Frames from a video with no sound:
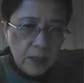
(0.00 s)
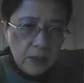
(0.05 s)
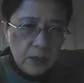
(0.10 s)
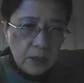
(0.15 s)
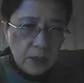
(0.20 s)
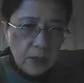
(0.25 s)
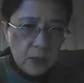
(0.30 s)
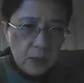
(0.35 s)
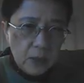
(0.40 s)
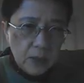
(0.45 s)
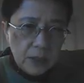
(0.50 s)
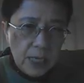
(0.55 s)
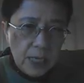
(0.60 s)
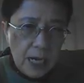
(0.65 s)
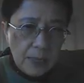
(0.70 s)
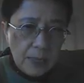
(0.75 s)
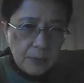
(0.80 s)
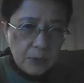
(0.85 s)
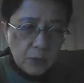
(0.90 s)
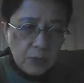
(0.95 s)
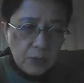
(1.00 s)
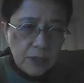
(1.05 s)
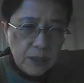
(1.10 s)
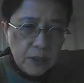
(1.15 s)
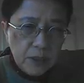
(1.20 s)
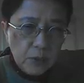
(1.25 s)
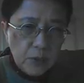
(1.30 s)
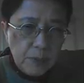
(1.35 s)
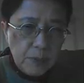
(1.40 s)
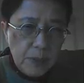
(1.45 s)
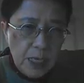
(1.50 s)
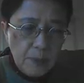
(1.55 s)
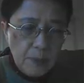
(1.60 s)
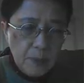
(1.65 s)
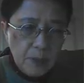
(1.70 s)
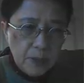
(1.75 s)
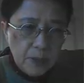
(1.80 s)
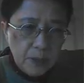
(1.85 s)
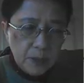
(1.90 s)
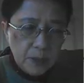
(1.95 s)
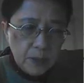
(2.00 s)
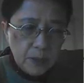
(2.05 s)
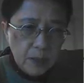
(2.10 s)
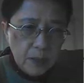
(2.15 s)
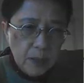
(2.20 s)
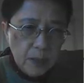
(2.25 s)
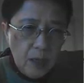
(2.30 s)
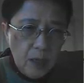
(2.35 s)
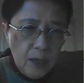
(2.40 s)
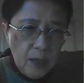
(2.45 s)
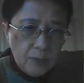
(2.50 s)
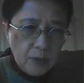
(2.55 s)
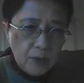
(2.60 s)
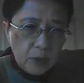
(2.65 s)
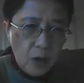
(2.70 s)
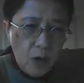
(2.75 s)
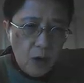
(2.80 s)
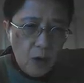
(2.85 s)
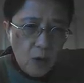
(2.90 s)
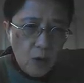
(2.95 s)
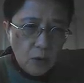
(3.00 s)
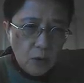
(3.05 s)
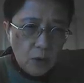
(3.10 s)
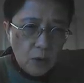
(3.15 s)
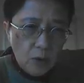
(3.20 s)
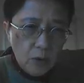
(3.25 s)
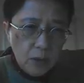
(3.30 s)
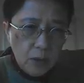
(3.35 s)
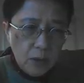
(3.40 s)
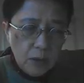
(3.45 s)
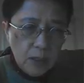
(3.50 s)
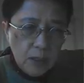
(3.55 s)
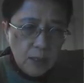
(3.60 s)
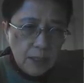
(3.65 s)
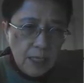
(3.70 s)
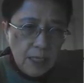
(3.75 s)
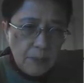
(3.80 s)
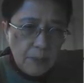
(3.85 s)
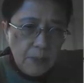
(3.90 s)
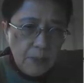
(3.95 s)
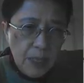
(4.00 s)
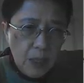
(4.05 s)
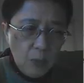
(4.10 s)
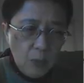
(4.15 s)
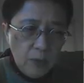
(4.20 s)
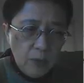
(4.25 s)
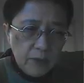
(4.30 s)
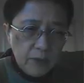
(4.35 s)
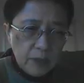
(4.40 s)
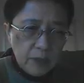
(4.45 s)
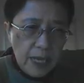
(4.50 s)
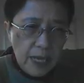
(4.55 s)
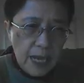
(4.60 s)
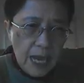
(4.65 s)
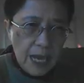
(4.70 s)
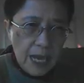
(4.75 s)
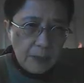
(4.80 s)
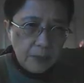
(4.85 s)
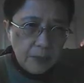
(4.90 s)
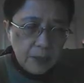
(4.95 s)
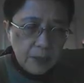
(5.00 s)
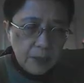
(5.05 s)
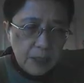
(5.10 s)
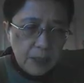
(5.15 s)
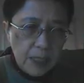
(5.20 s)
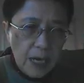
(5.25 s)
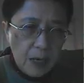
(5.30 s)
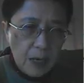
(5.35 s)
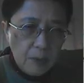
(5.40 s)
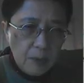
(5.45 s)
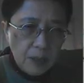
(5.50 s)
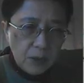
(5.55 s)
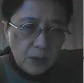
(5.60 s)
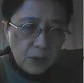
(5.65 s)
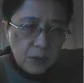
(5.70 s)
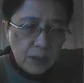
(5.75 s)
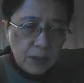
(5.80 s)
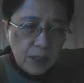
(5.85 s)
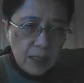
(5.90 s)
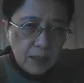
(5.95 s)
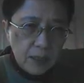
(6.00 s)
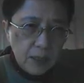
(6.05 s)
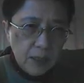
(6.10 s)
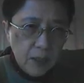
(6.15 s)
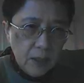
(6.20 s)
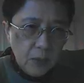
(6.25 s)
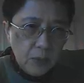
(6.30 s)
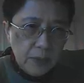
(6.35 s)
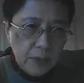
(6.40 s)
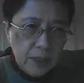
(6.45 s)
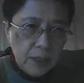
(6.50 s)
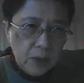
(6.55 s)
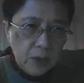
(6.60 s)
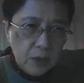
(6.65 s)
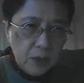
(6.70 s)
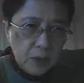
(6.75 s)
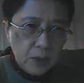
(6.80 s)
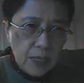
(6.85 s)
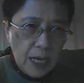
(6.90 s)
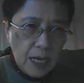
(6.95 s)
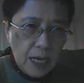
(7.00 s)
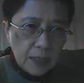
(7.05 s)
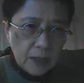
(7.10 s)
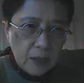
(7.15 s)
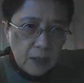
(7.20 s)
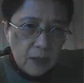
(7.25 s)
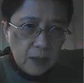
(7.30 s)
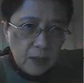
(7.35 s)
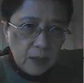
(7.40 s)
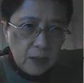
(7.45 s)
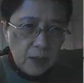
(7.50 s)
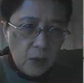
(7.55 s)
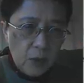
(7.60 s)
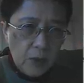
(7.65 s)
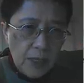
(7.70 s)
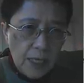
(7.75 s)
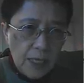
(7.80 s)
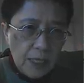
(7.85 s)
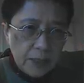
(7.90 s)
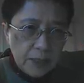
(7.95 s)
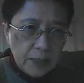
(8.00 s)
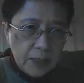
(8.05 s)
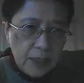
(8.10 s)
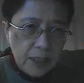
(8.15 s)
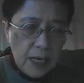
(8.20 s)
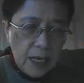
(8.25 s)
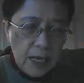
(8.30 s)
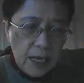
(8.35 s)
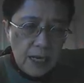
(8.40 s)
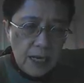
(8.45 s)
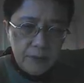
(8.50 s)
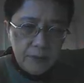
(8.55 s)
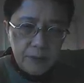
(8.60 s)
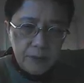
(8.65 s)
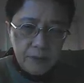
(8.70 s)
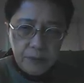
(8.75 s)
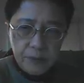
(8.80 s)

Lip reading: So times 23 payments of the total, compare with the cap, see how much that we need to tax on the OASDI.